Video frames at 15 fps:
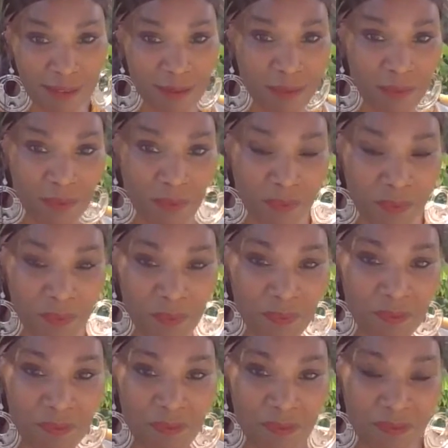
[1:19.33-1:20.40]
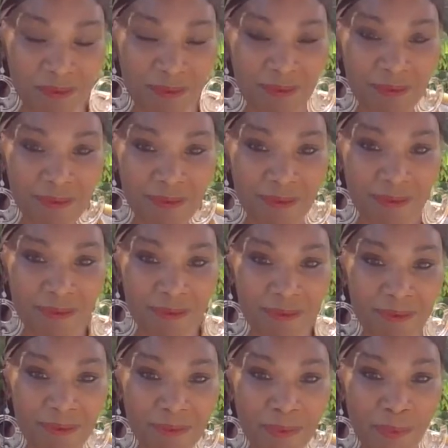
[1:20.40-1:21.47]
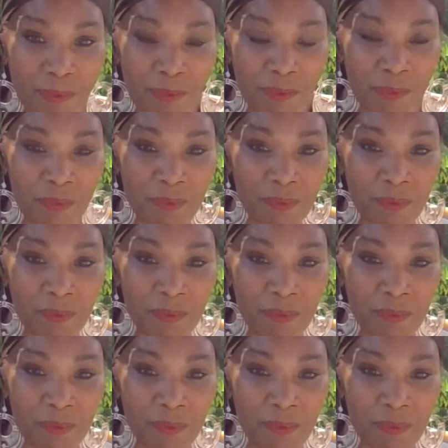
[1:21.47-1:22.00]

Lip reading: (no one is talking)